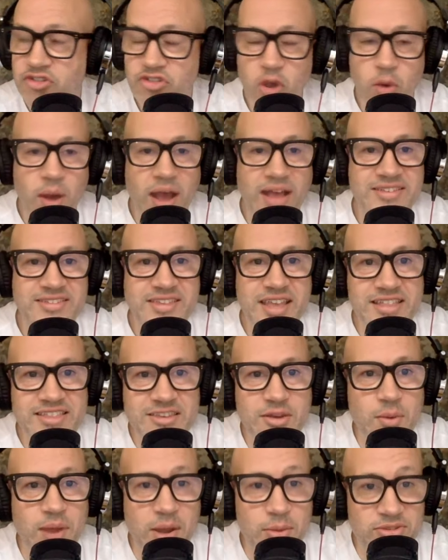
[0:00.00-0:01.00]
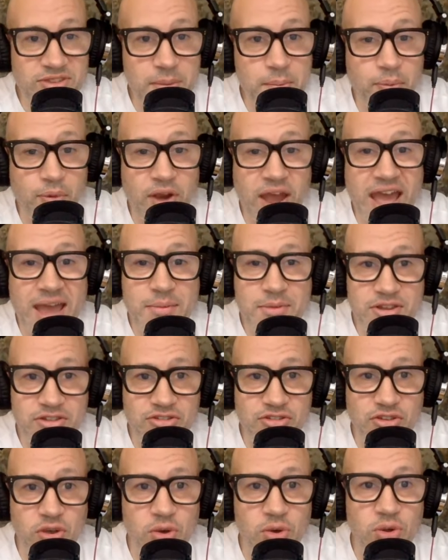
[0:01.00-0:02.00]
Backlog. So I sent it when I was in
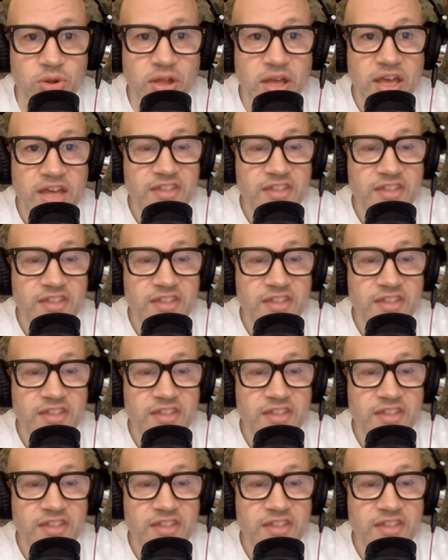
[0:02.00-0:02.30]
primary school.